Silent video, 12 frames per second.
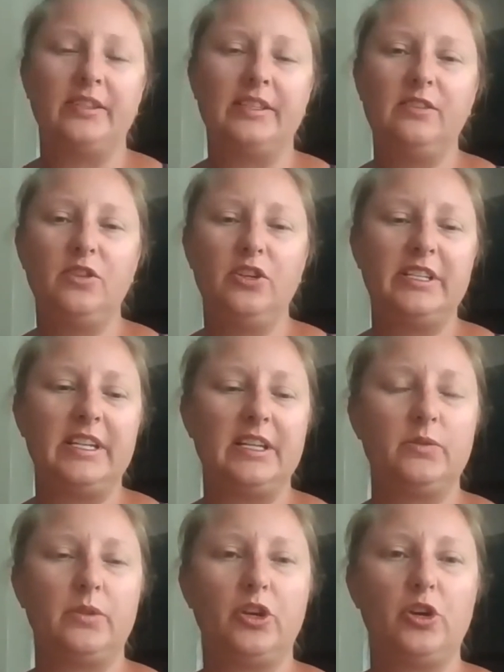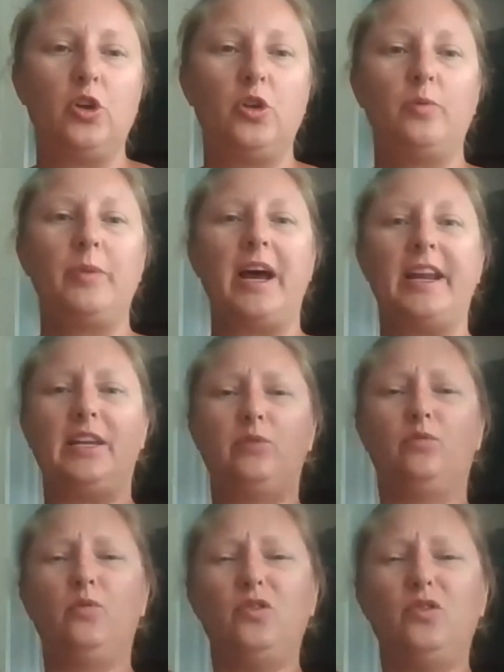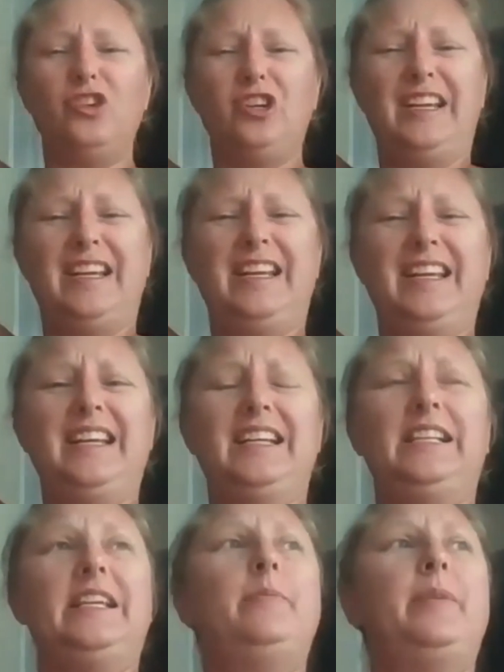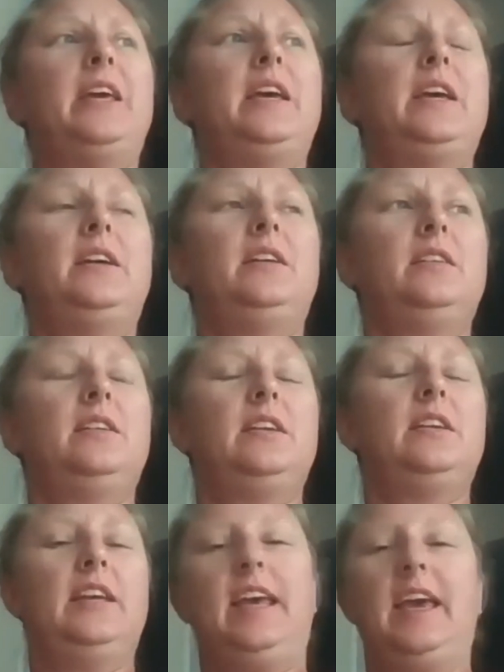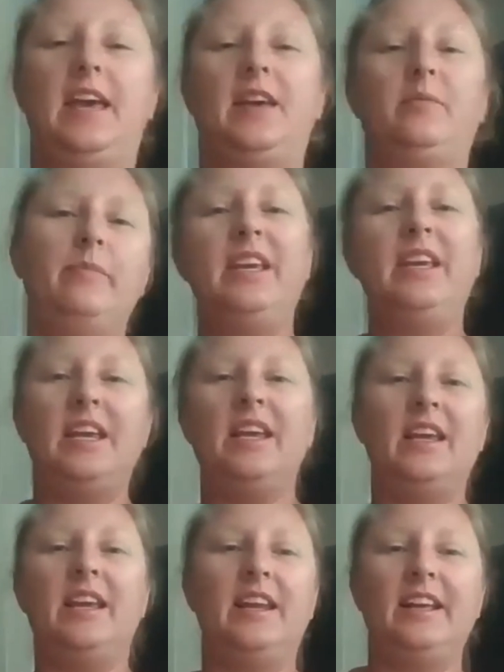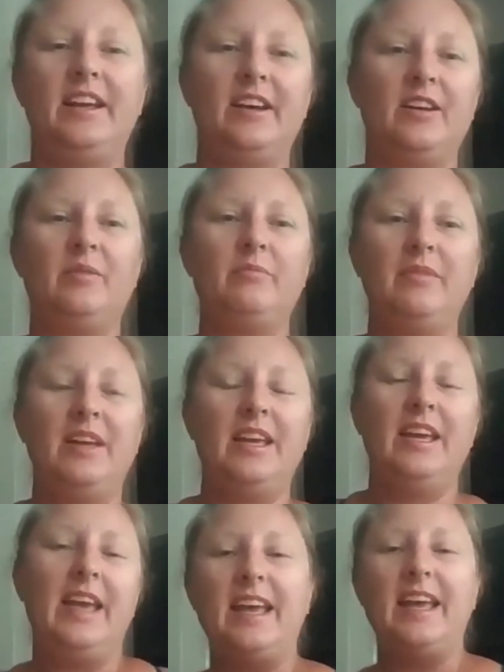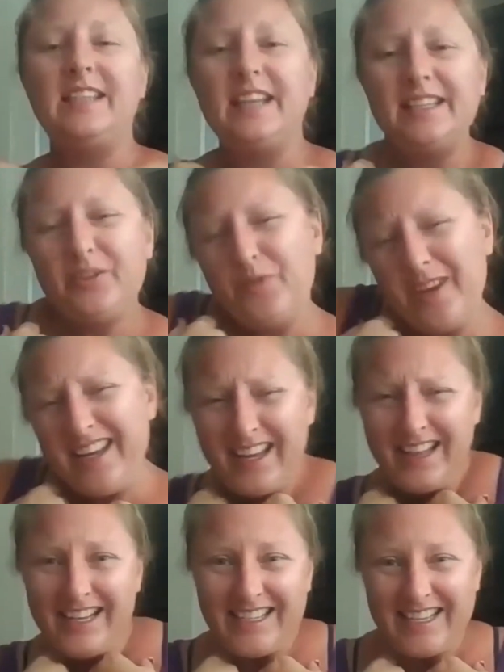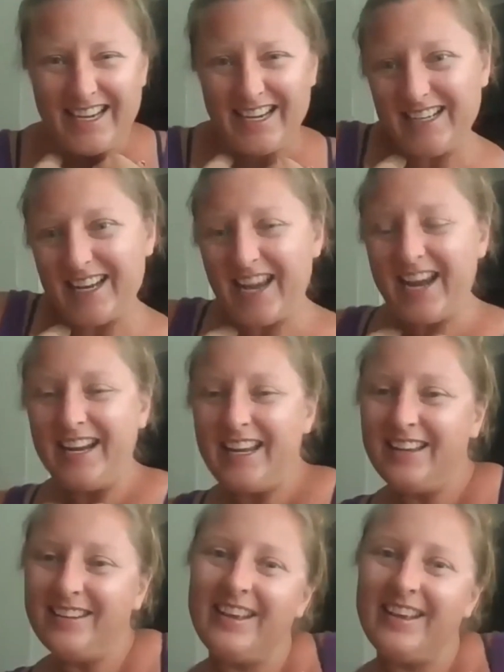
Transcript: See if you can dance with your whole body really big and medium, and dance really teeny tiny,